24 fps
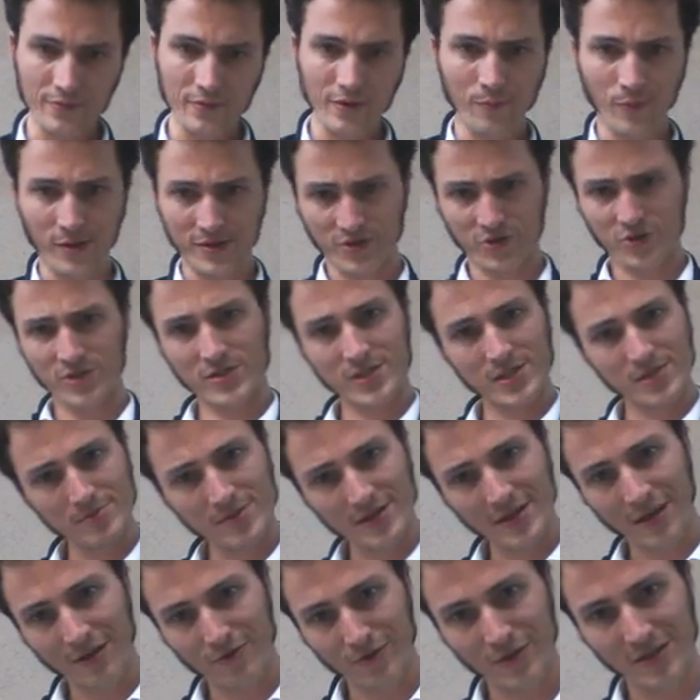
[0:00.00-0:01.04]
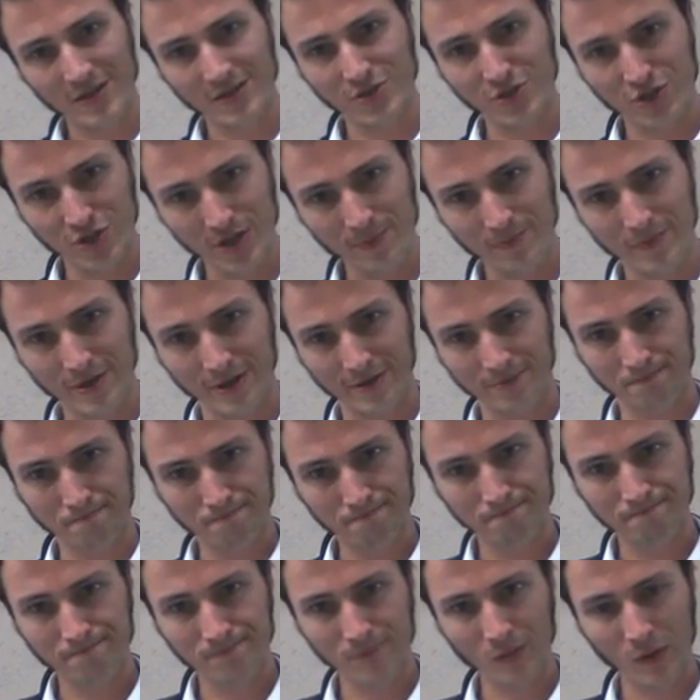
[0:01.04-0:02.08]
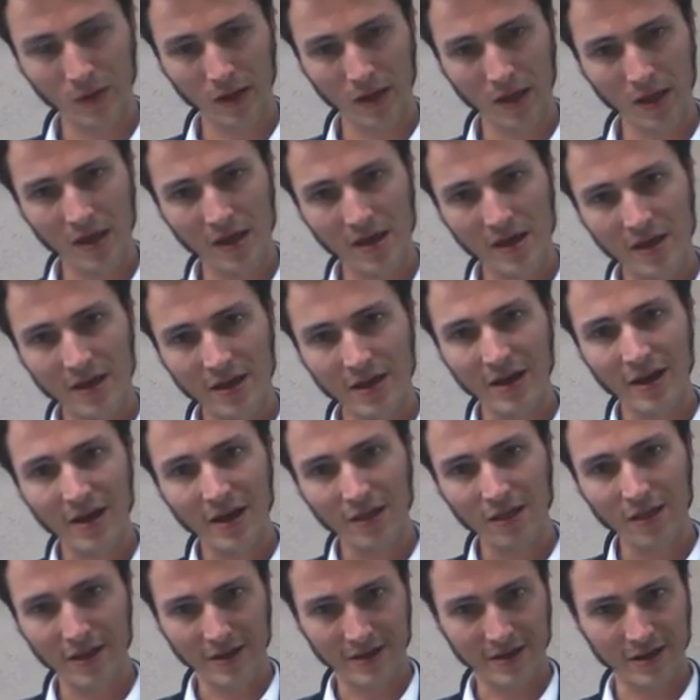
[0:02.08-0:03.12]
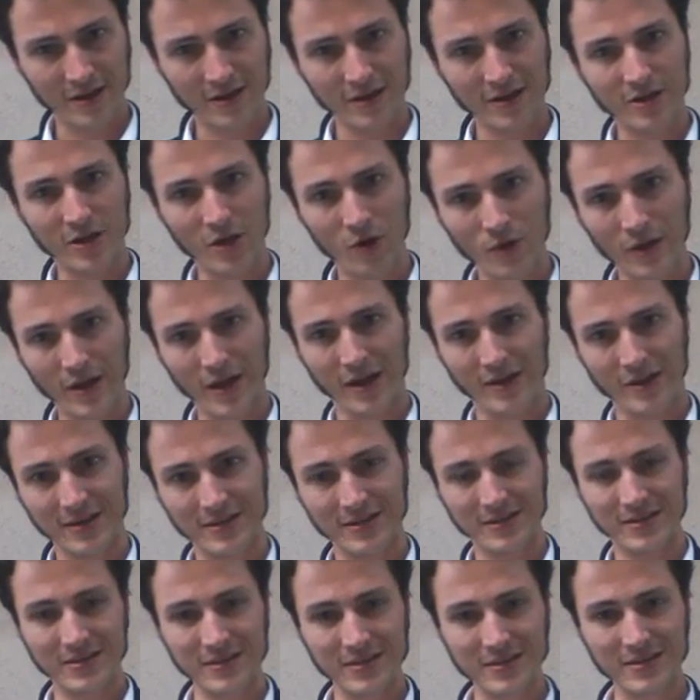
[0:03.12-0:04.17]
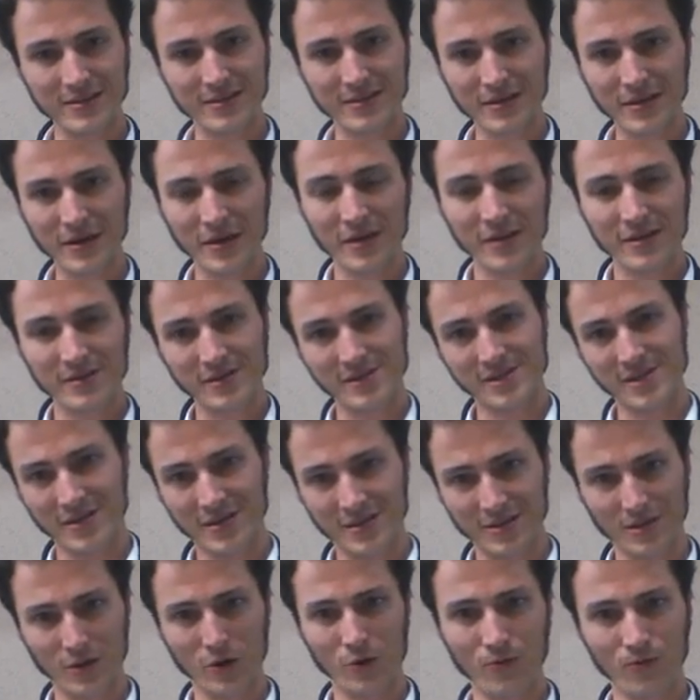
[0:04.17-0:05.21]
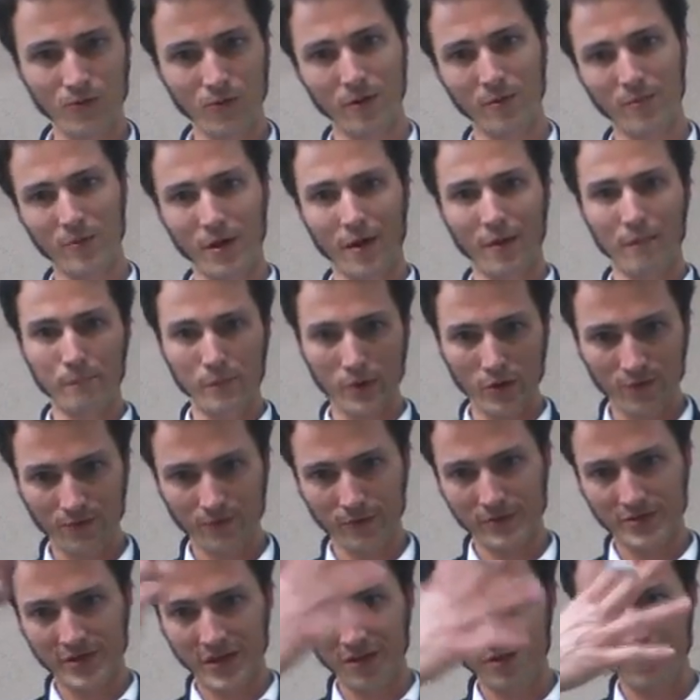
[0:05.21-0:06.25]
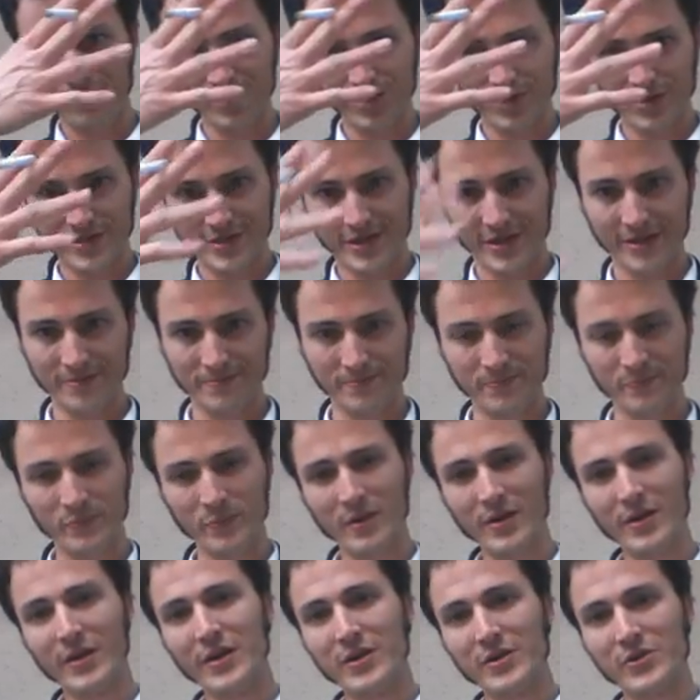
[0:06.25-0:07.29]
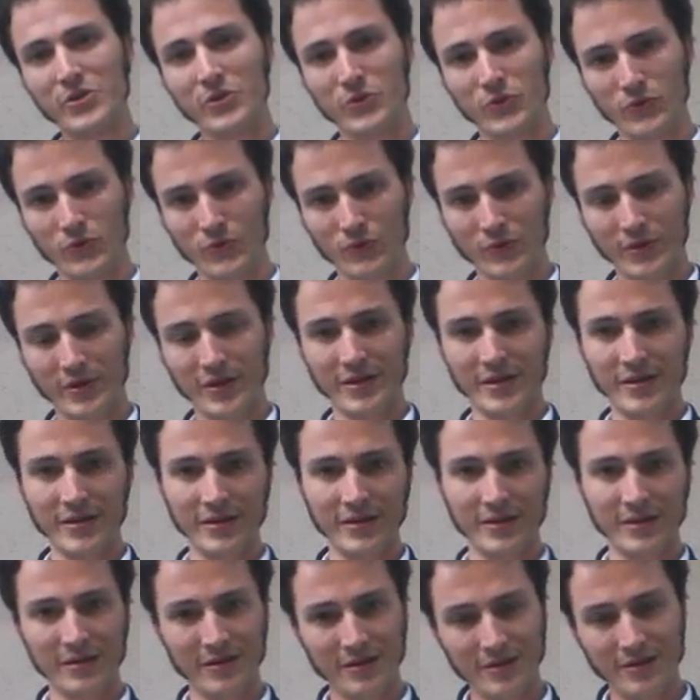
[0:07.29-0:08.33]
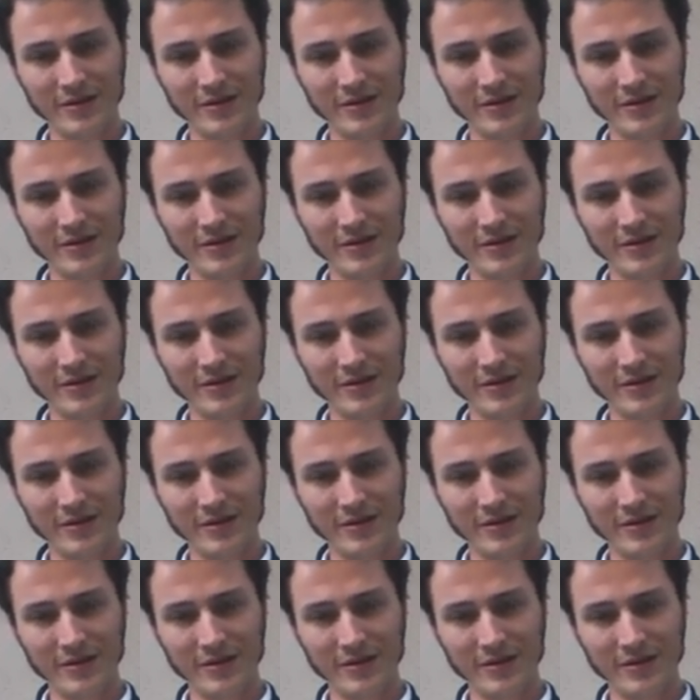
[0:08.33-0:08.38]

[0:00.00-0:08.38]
because it just seems like everything's cheapening. Like a coke addict decided to go from a beautiful television set to getting,